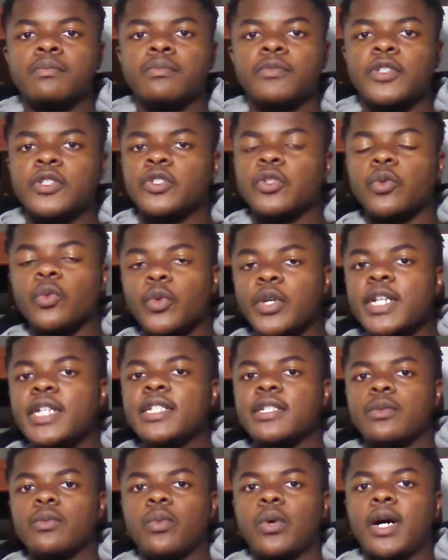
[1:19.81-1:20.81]
There's a
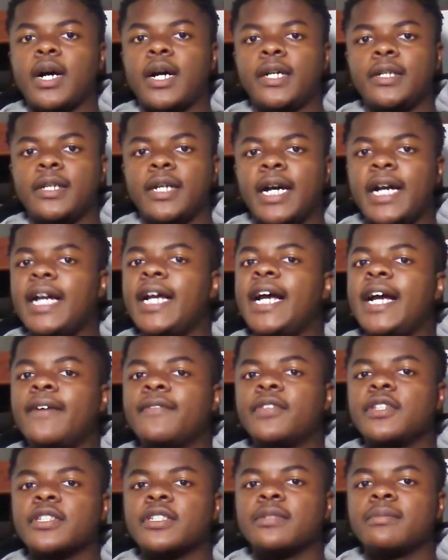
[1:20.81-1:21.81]
reason why I
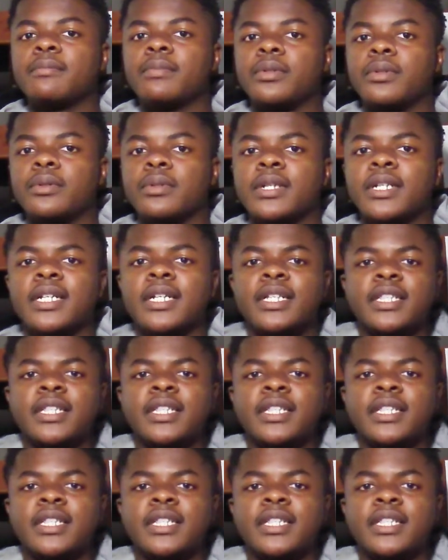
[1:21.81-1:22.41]
have this in bold.